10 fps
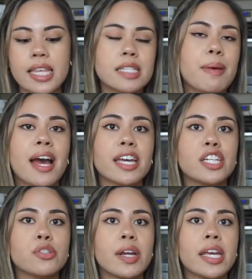this
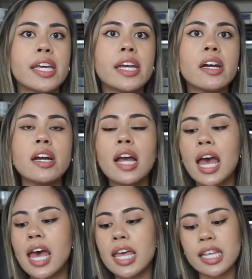package right here.
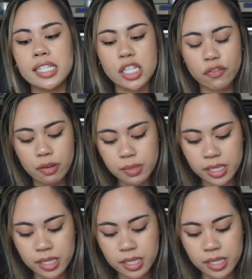This is from